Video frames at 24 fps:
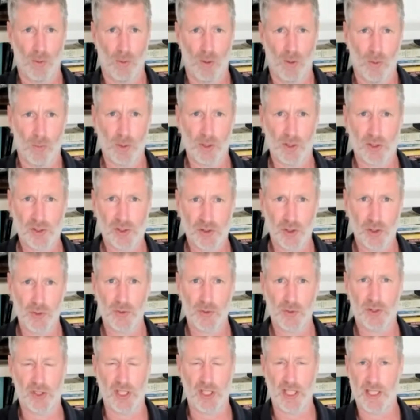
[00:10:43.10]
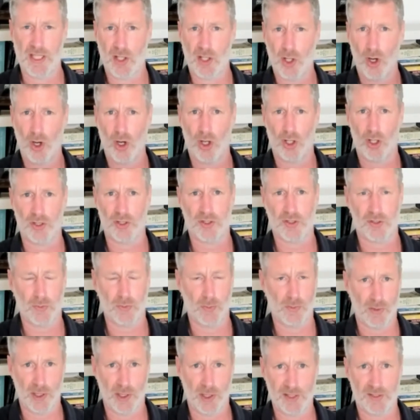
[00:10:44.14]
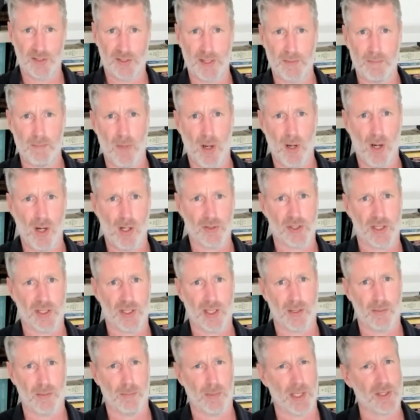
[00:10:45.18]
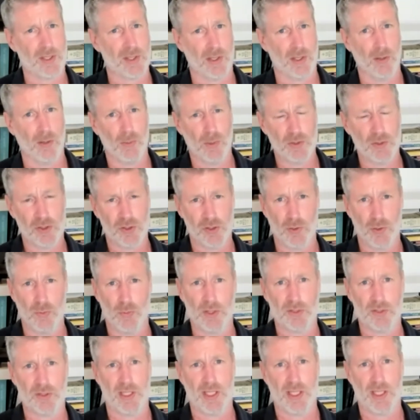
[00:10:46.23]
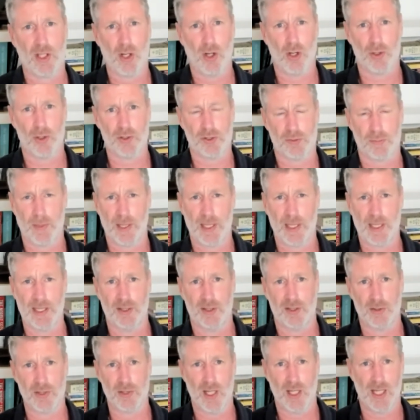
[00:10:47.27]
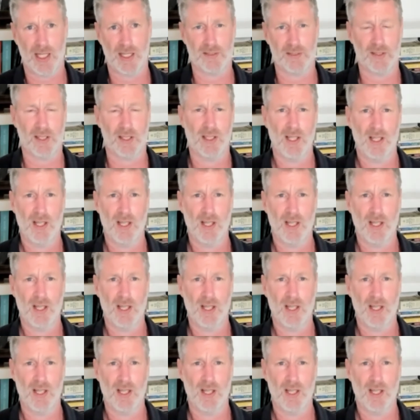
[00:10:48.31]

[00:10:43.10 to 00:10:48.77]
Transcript: We'll soon see costs. We've already seen margin compression, and we'll see costs begin to rise.